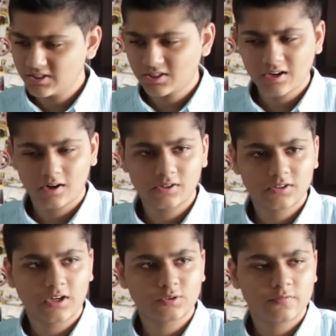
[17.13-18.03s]
I just hit
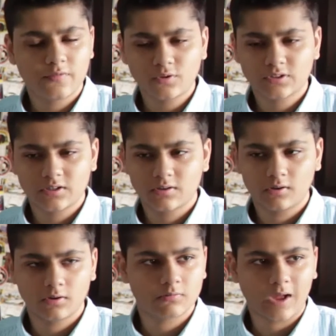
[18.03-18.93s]
100,000 views and
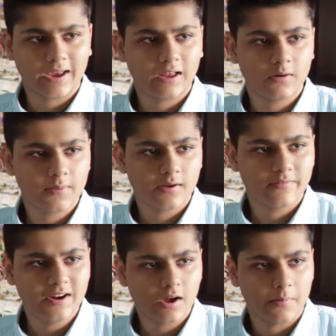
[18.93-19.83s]
you know I cannot make
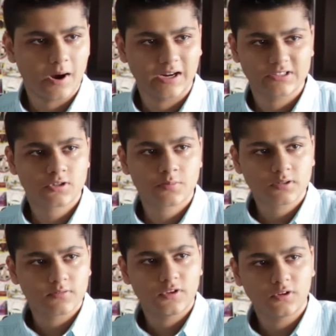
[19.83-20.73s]
a video about it just
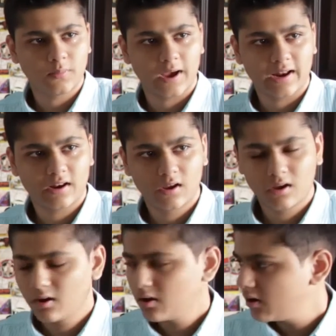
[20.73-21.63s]
because of you, man.
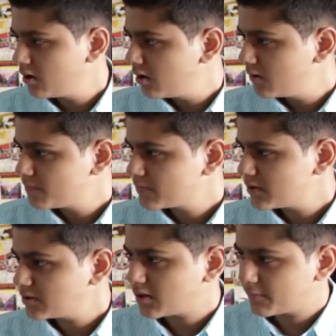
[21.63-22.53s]

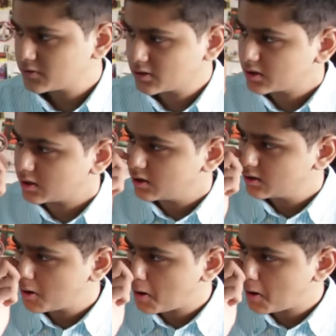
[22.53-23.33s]
It's absurd.